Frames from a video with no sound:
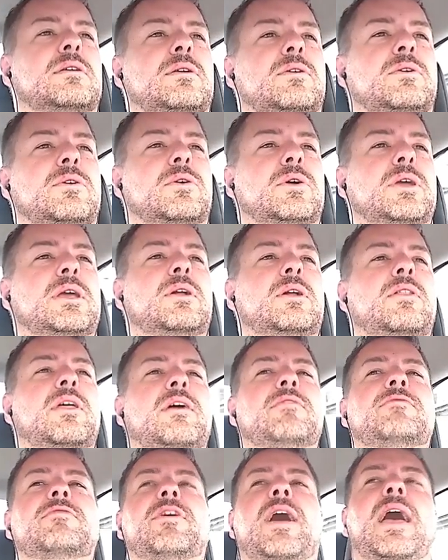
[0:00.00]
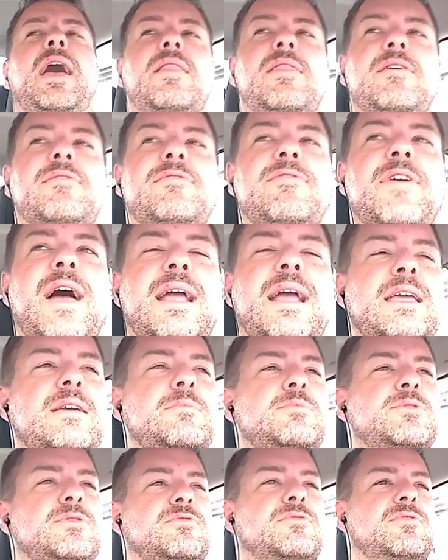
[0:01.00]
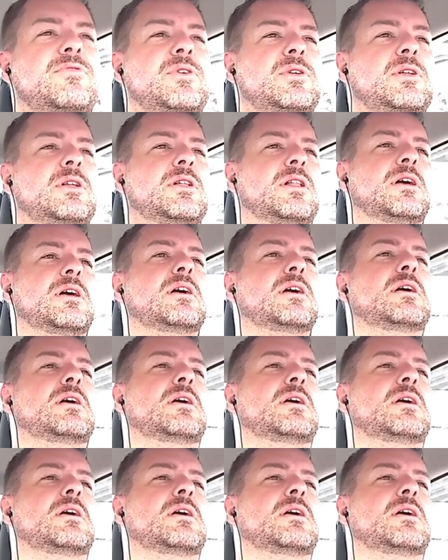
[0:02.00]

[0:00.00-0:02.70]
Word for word: you eat all that fat and the fat keeps you full.